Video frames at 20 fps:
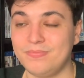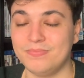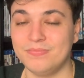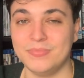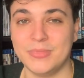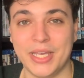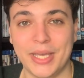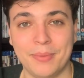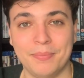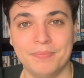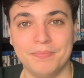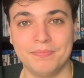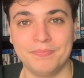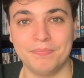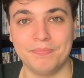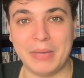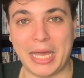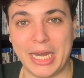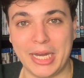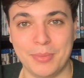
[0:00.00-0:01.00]
Yeah,
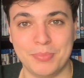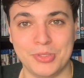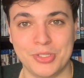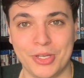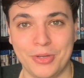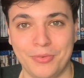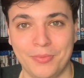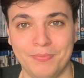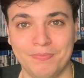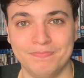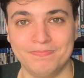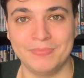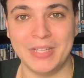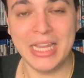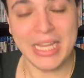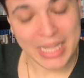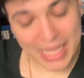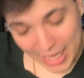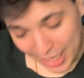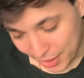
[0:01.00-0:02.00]
bad episode.
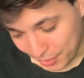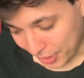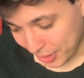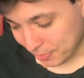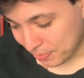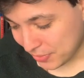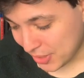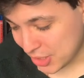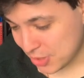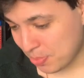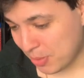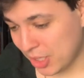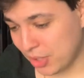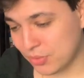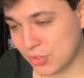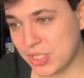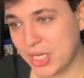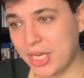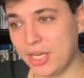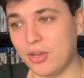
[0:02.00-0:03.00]
Anyway, that's my
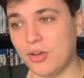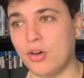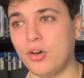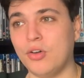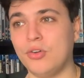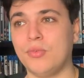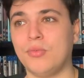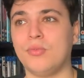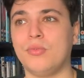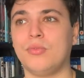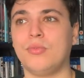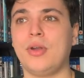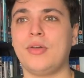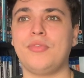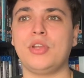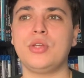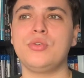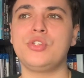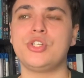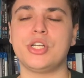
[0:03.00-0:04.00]
little take on
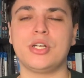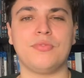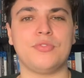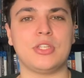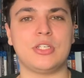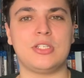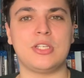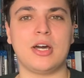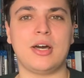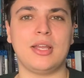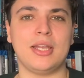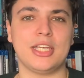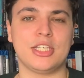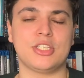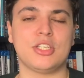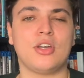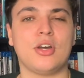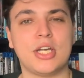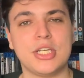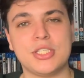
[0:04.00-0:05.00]
Revolution of the
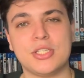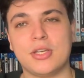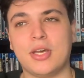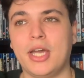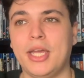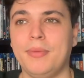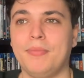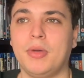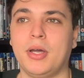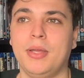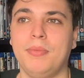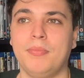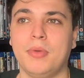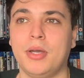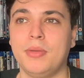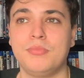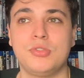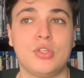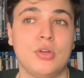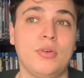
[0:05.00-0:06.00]
Daleks, guys.
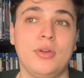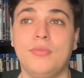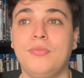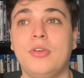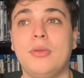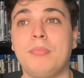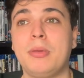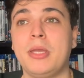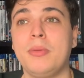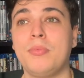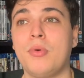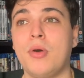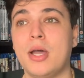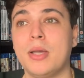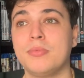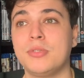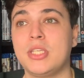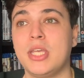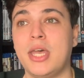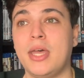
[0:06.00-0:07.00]
I'm sorry for the people I
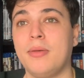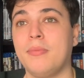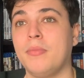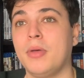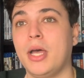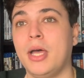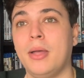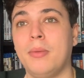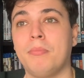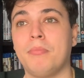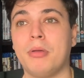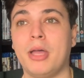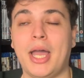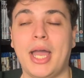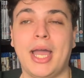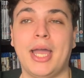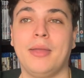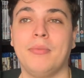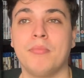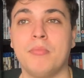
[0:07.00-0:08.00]
upset, but
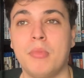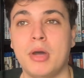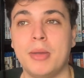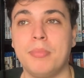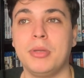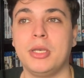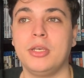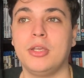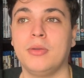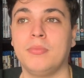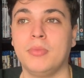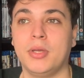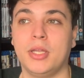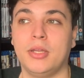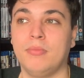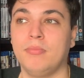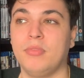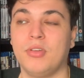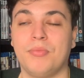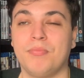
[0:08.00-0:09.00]
hey, my opinion,
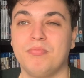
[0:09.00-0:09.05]
and